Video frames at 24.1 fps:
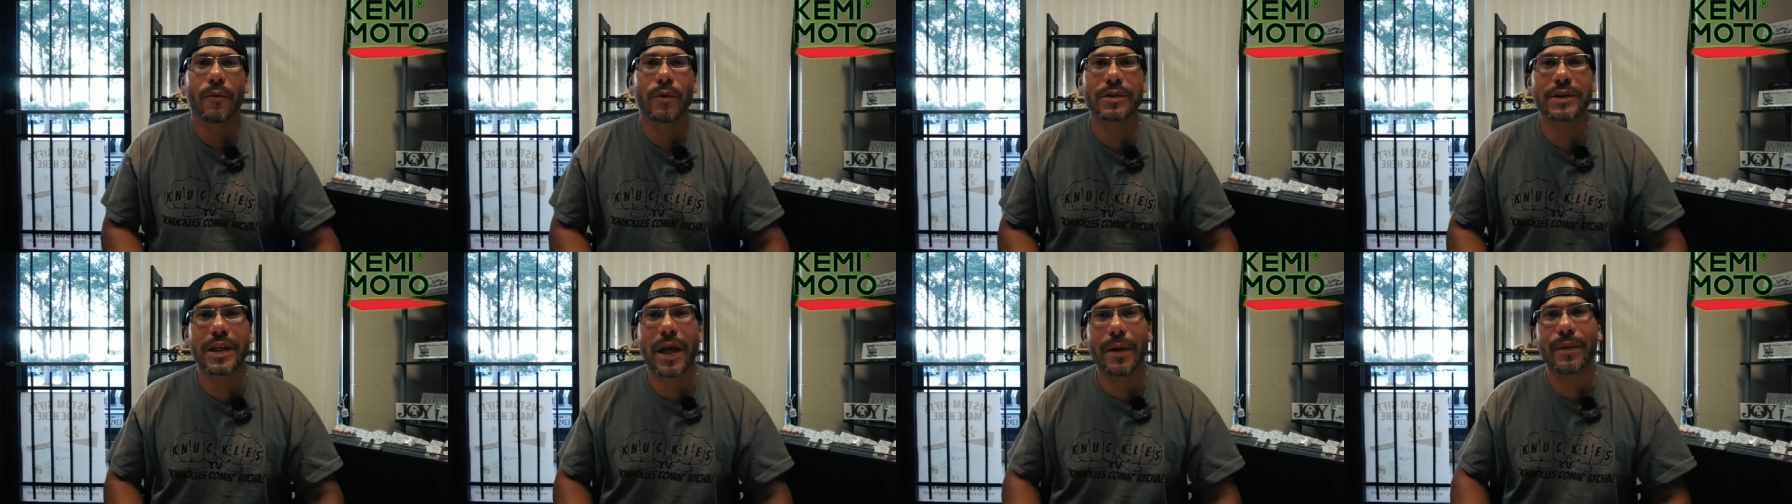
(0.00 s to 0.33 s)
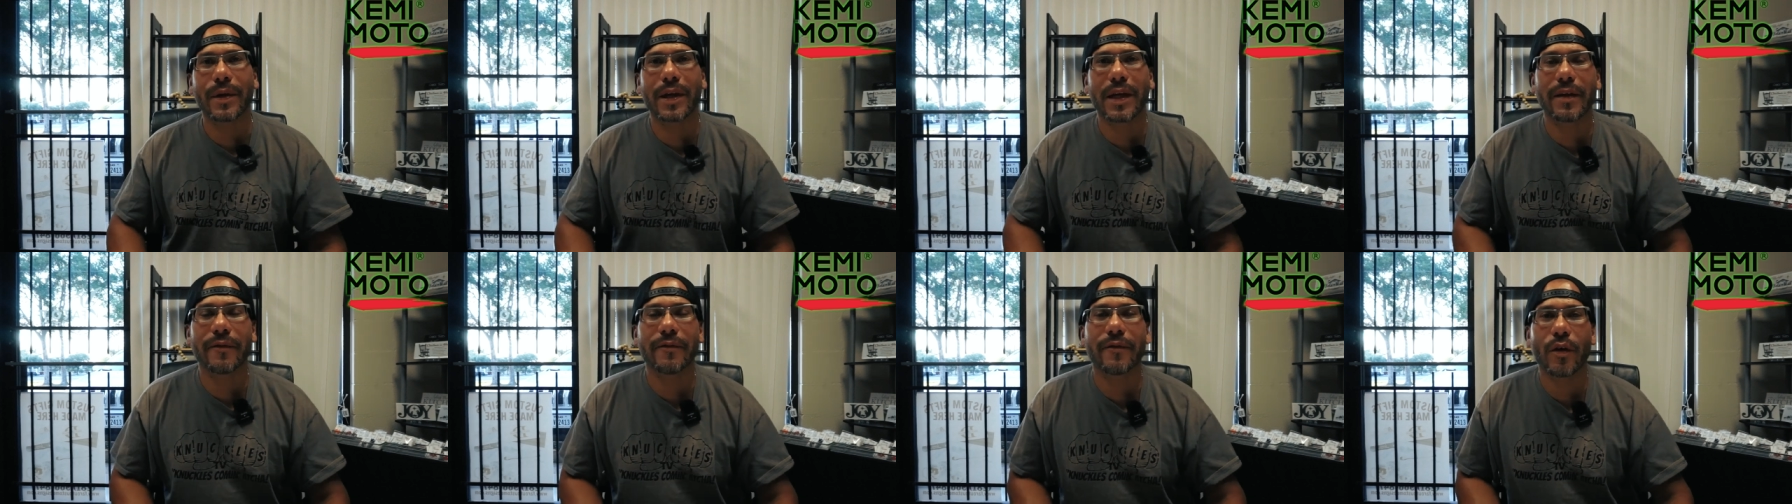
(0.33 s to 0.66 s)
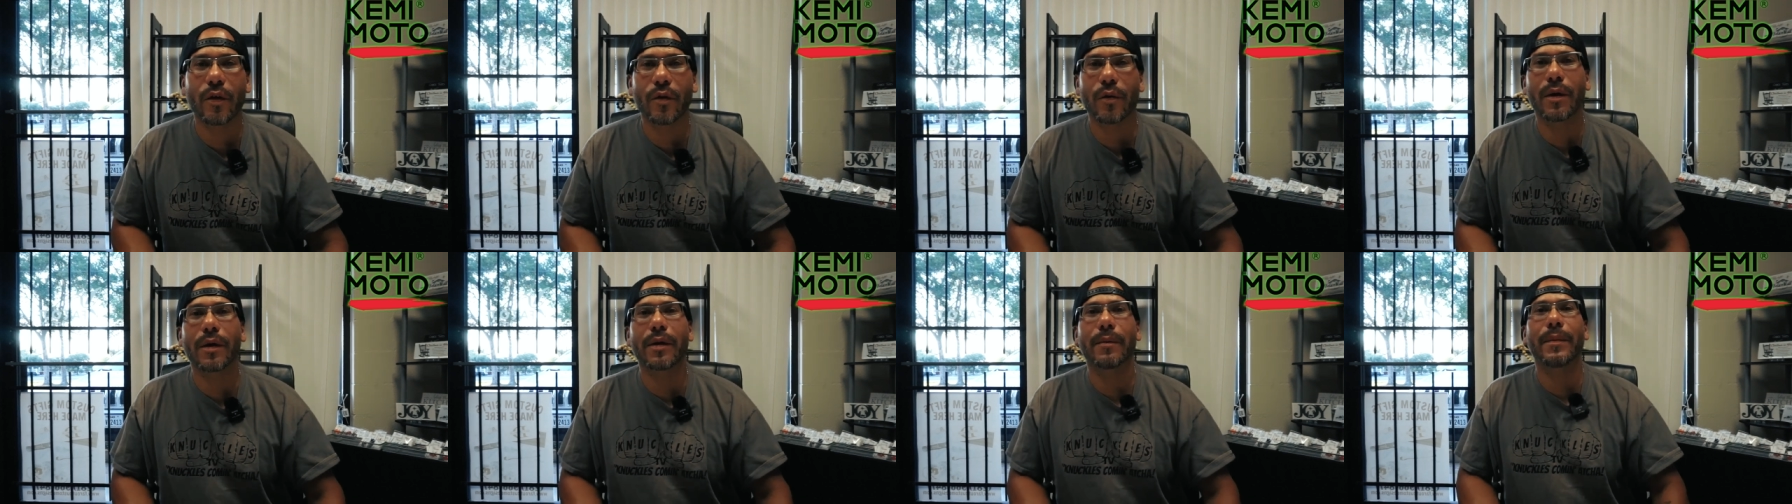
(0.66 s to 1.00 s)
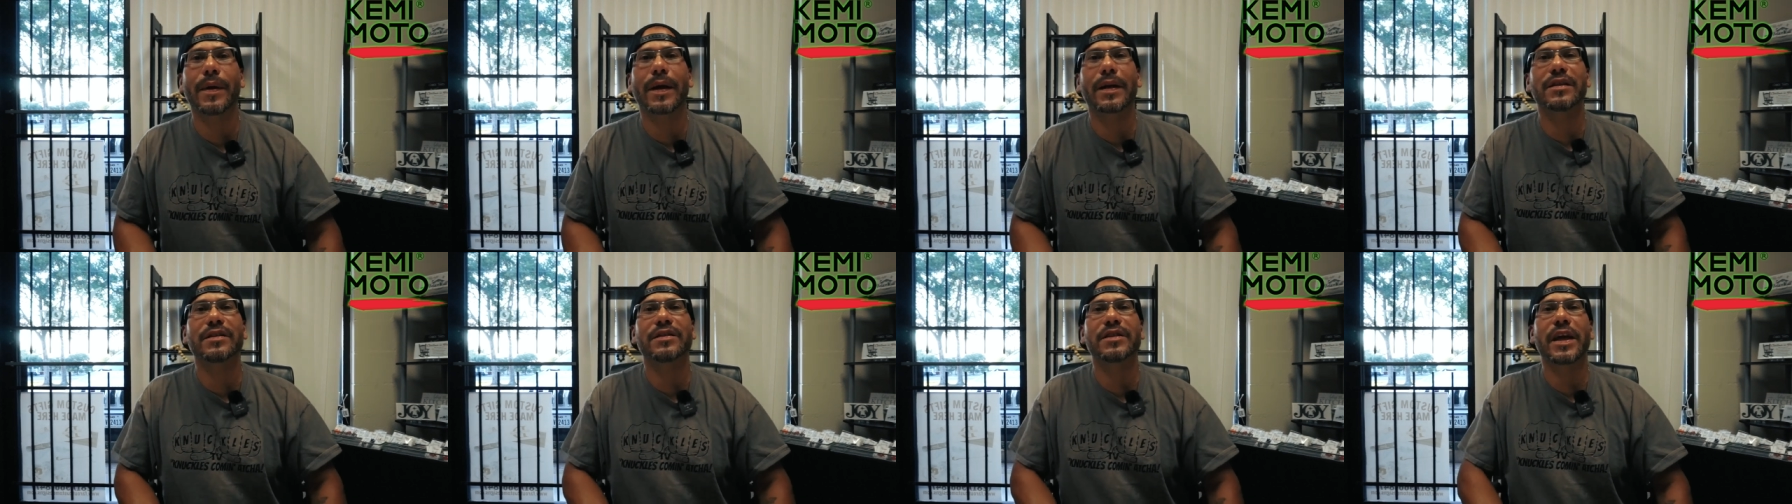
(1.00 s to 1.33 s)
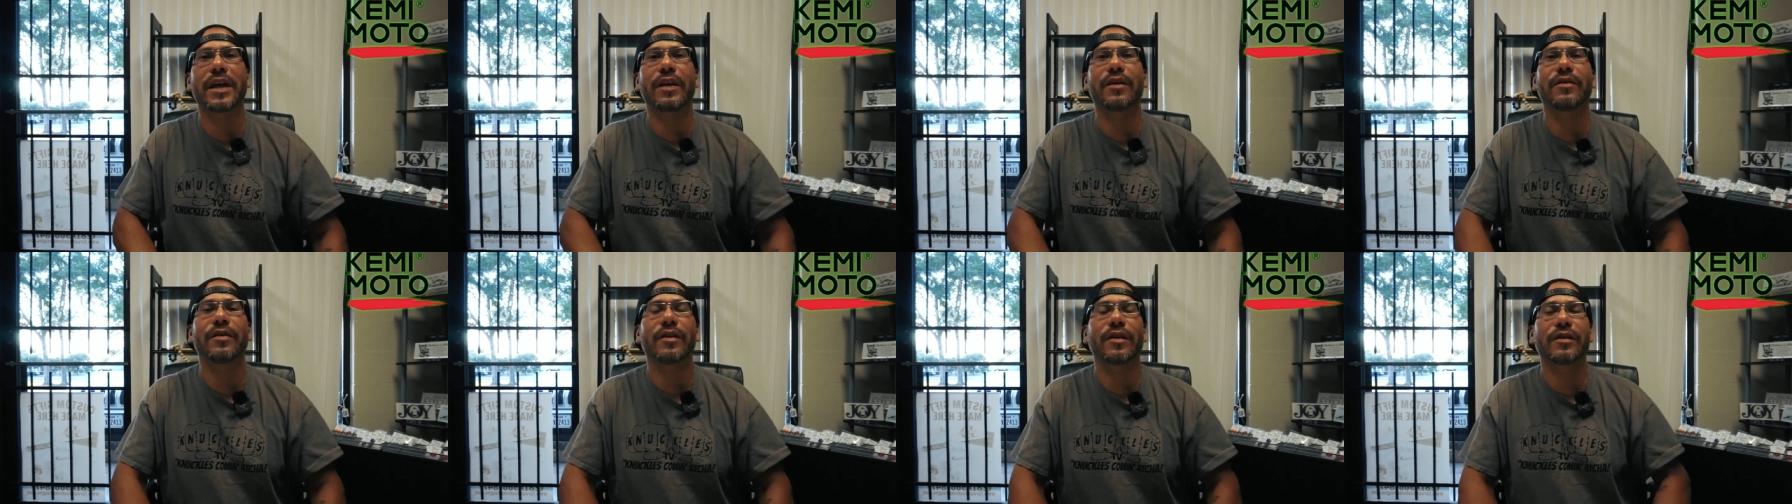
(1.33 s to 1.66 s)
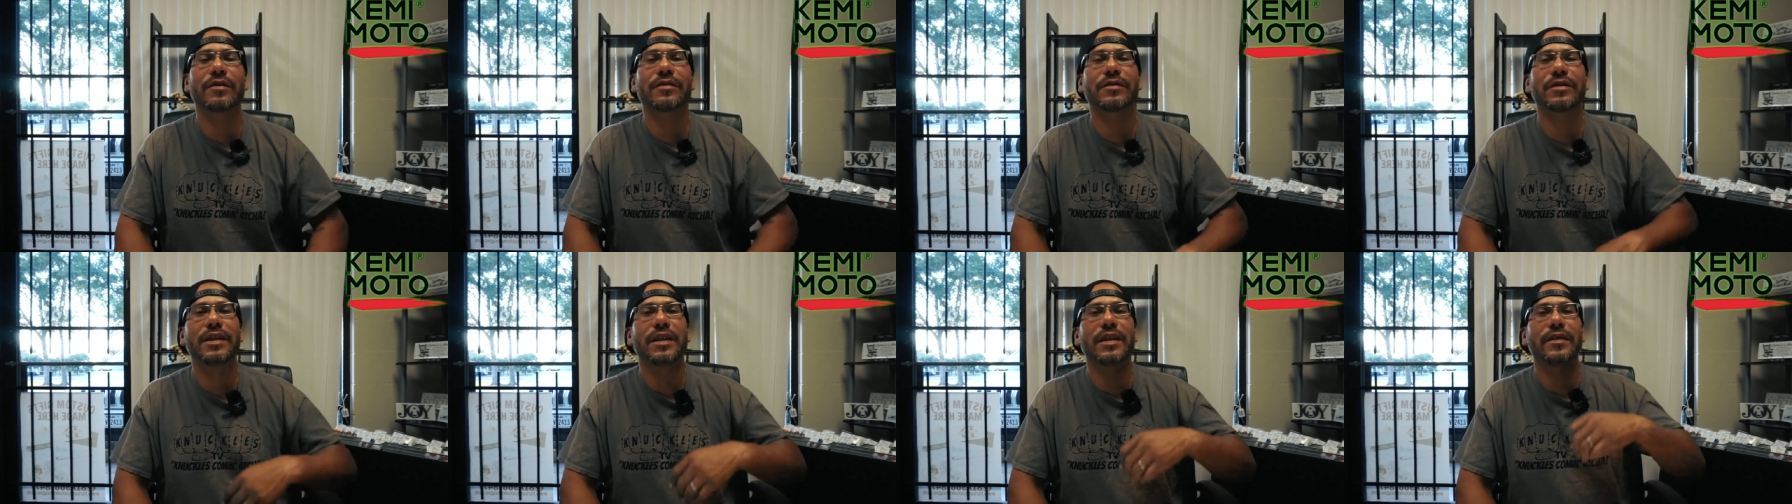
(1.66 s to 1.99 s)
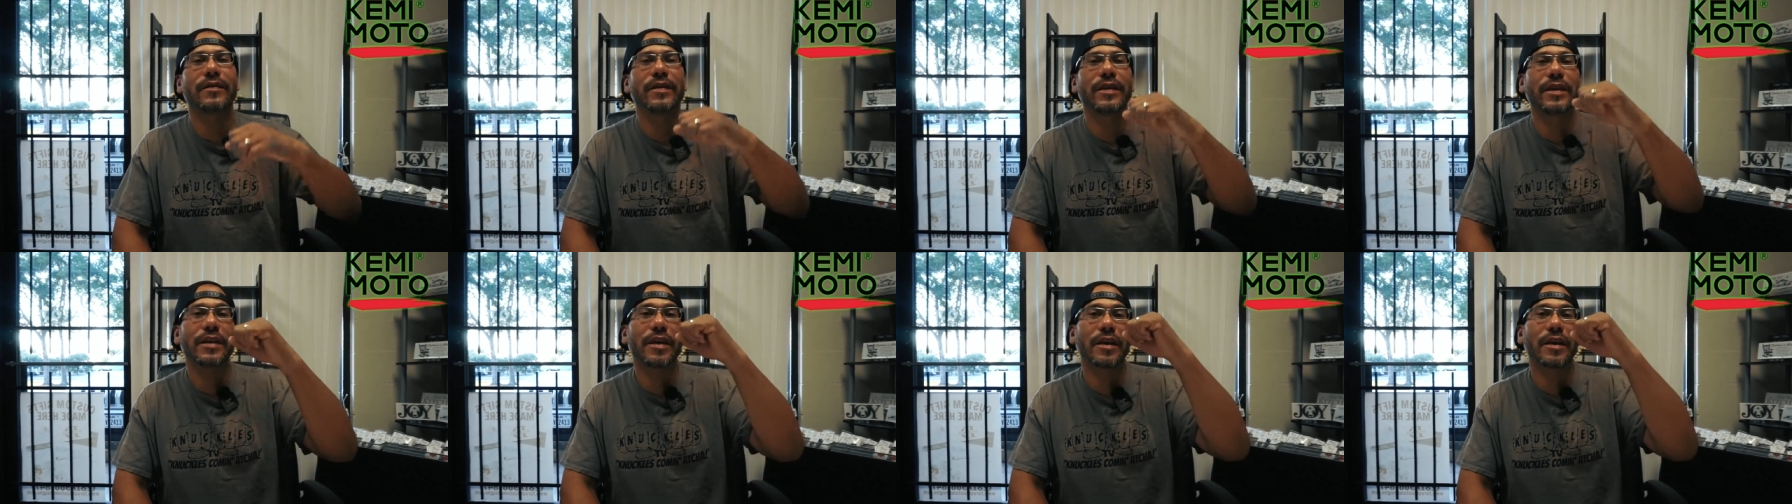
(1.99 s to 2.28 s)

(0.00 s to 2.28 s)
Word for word: What's happening, Kinfolk? Welcome back to the channel Knuckles TV.